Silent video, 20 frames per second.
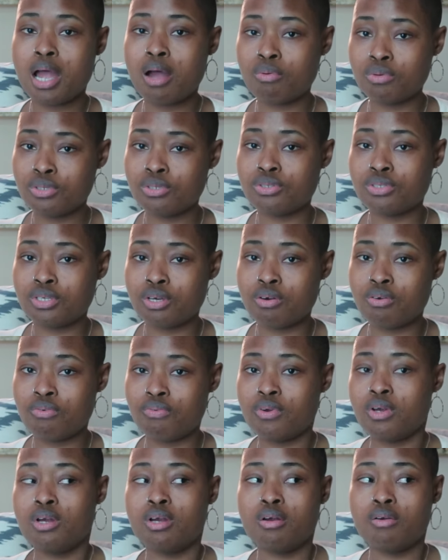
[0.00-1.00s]
was yourself
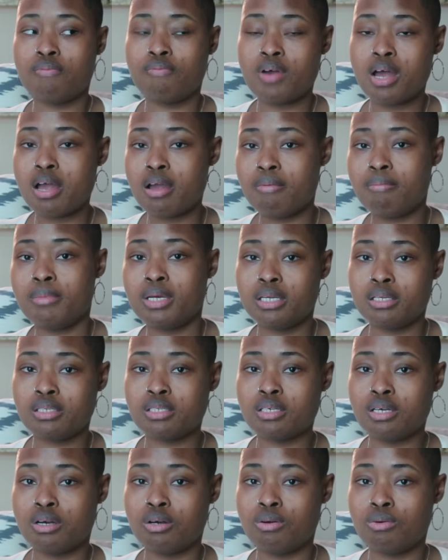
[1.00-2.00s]
5 minutes
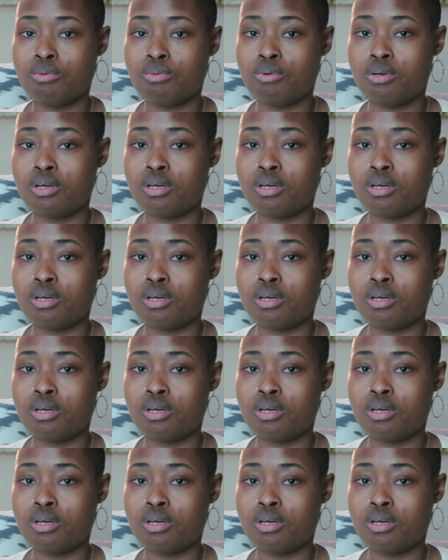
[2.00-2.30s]
ago,